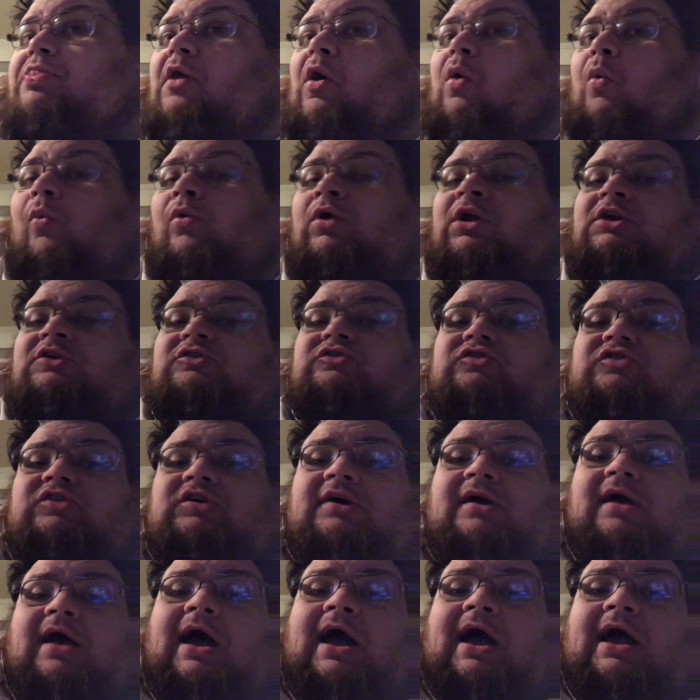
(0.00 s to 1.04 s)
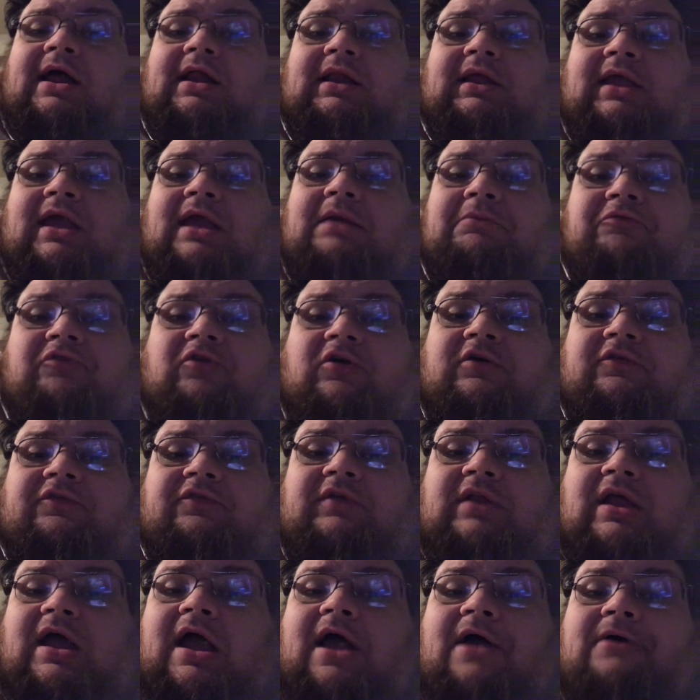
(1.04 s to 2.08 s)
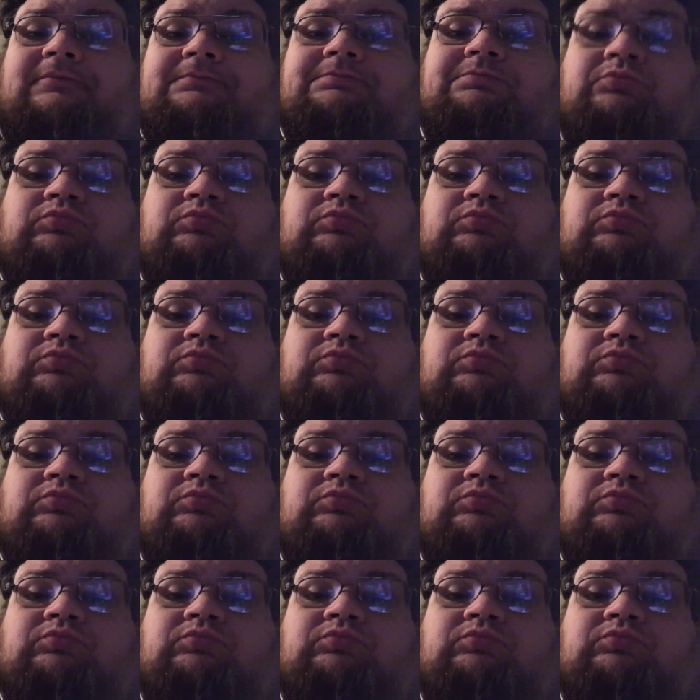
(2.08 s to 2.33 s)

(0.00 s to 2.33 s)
which I had a Game Shark for that.